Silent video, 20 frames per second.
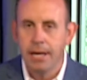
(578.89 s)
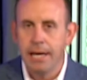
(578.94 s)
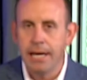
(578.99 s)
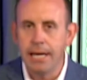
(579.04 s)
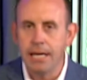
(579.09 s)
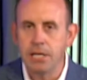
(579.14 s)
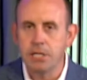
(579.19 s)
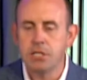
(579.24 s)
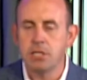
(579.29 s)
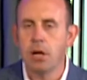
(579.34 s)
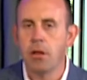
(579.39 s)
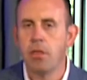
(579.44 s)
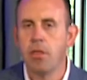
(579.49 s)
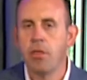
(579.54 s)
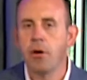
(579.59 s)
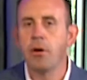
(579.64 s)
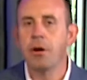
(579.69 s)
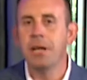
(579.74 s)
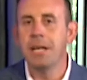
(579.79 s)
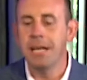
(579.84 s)
he is
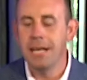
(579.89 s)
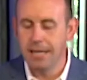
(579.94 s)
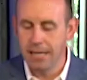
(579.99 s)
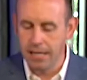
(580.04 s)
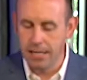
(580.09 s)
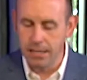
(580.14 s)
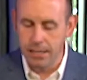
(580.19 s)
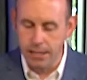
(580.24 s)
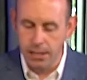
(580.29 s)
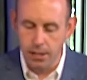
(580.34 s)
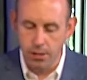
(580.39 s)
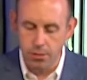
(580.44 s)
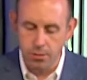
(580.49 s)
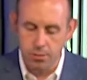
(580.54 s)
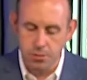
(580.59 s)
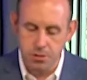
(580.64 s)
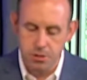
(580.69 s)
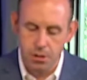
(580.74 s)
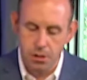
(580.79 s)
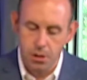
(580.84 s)
30
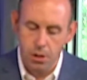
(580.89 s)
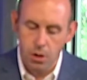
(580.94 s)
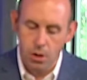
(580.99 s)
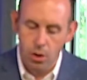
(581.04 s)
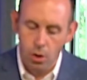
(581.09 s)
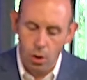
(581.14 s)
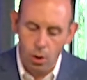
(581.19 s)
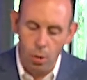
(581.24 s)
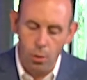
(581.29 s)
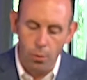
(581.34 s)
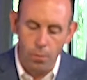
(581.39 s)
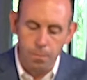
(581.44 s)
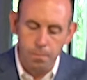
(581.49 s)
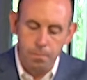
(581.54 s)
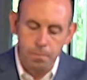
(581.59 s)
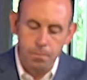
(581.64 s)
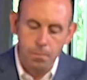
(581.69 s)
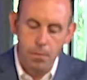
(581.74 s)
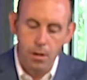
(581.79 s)
years old.